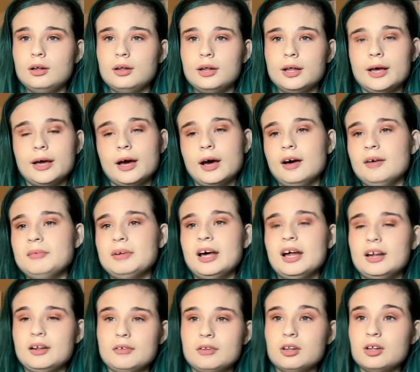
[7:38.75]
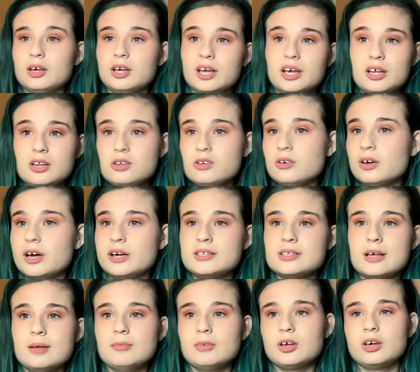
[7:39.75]
like I'm not even looking at you guys,
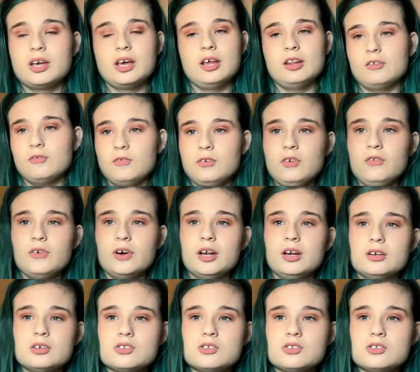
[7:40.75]
I'm looking at the viewfinder,